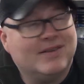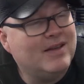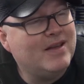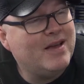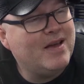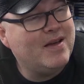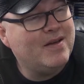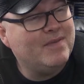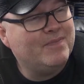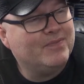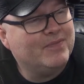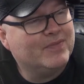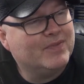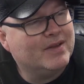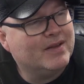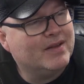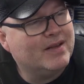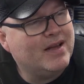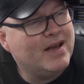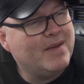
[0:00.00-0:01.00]

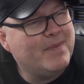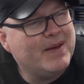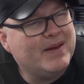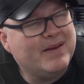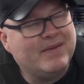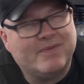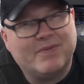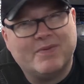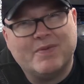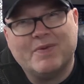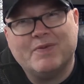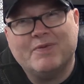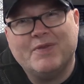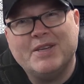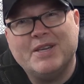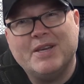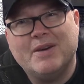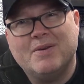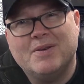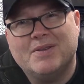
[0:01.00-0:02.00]
I mean, the
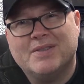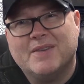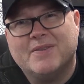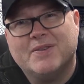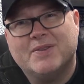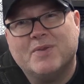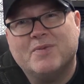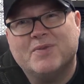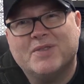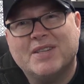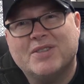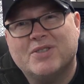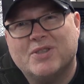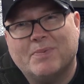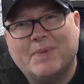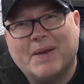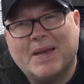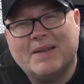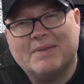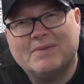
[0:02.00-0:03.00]
video and stuff is obviously in
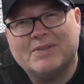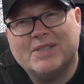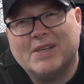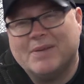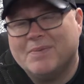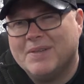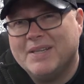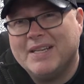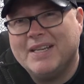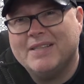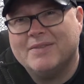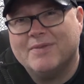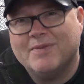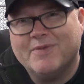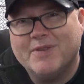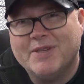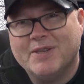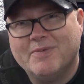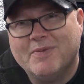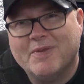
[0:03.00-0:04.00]
Japanese, the
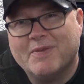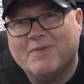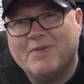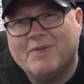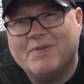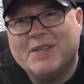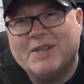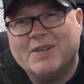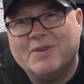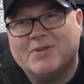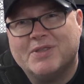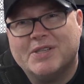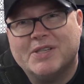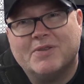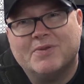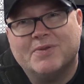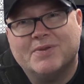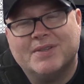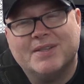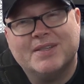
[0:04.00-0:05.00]
video
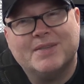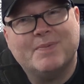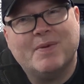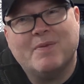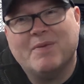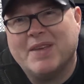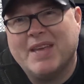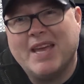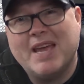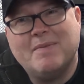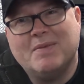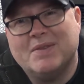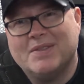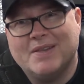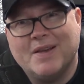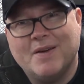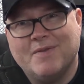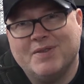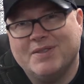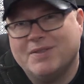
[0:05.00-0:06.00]
sequences, but the game
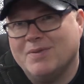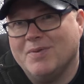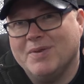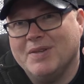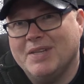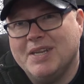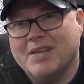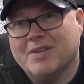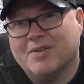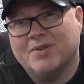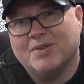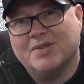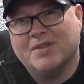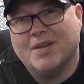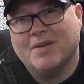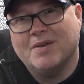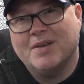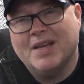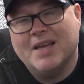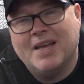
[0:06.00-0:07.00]
itself is all in English.
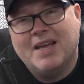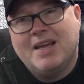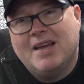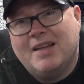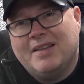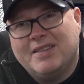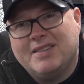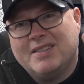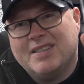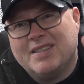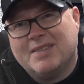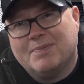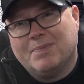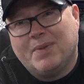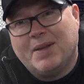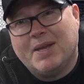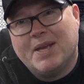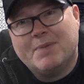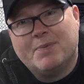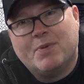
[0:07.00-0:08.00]
So this is
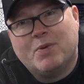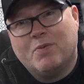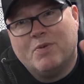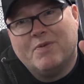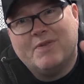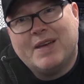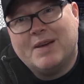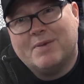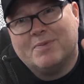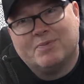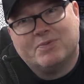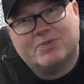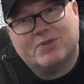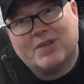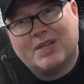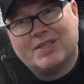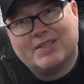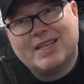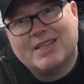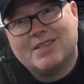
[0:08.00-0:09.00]
playable without
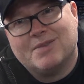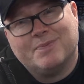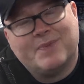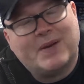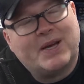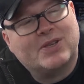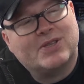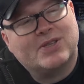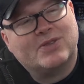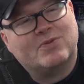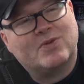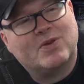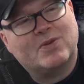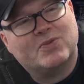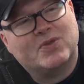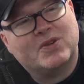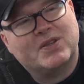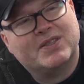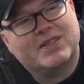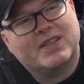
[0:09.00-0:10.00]
translation patches, what
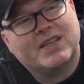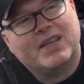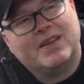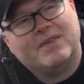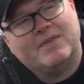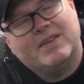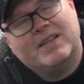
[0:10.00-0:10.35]
I'm trying to say.